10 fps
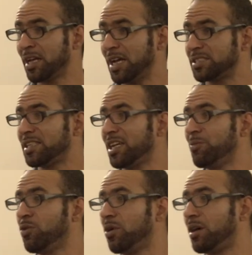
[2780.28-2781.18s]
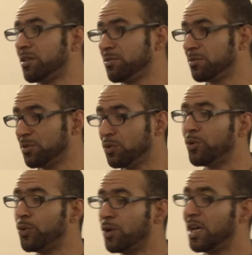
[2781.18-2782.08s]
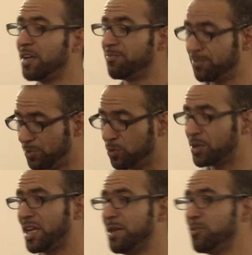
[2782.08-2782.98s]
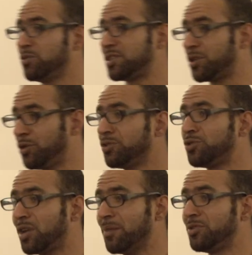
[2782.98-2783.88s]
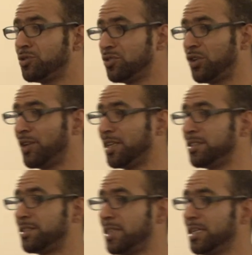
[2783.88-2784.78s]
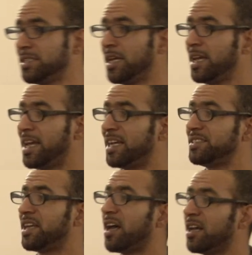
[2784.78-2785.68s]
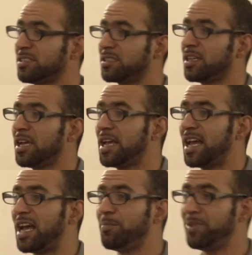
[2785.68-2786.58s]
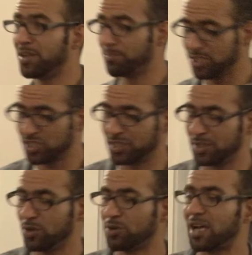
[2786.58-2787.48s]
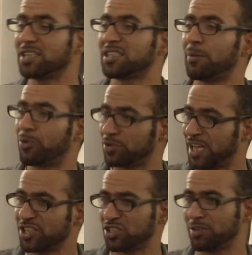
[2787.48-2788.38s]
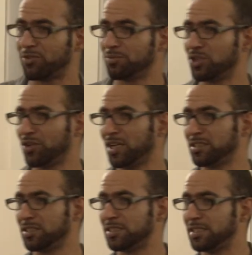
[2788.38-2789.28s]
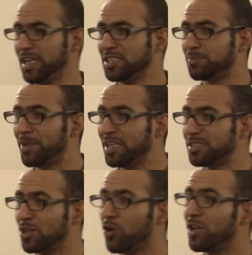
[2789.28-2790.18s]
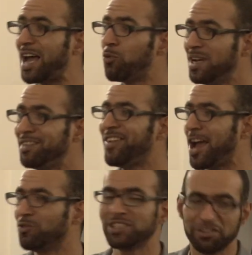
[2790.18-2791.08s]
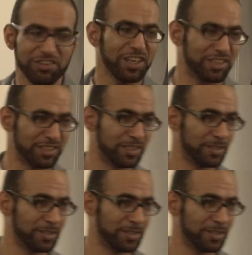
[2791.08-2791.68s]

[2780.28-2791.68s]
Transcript: Asylum who, are, who, have, who came, who secured to come into the United States, and they ask a permission or ask a protection from the United States based on a well-founded fear.